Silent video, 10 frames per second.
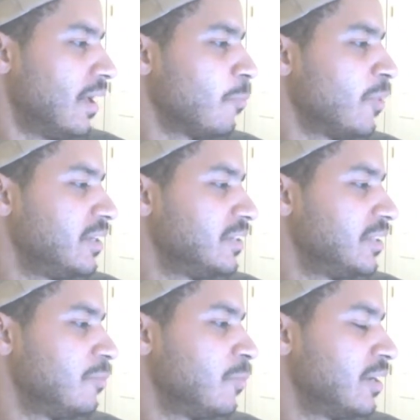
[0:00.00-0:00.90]
I'm ready to
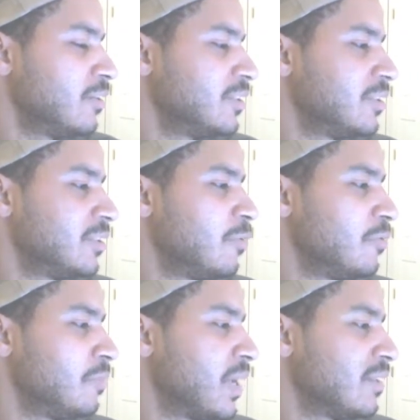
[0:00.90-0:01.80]
see what else this
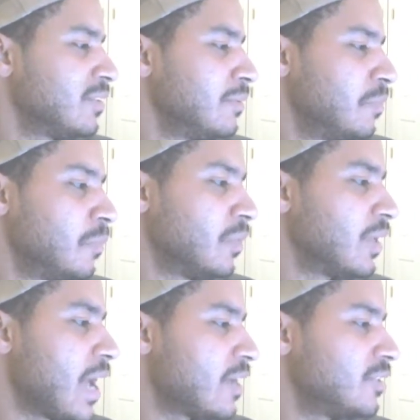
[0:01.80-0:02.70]
song about
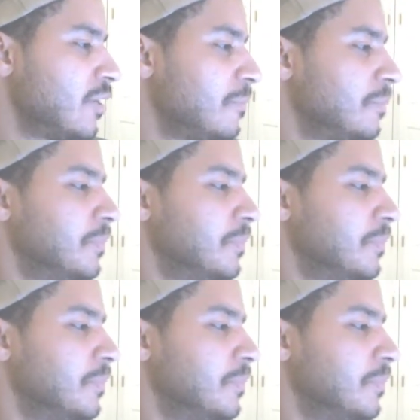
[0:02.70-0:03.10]
gotta say.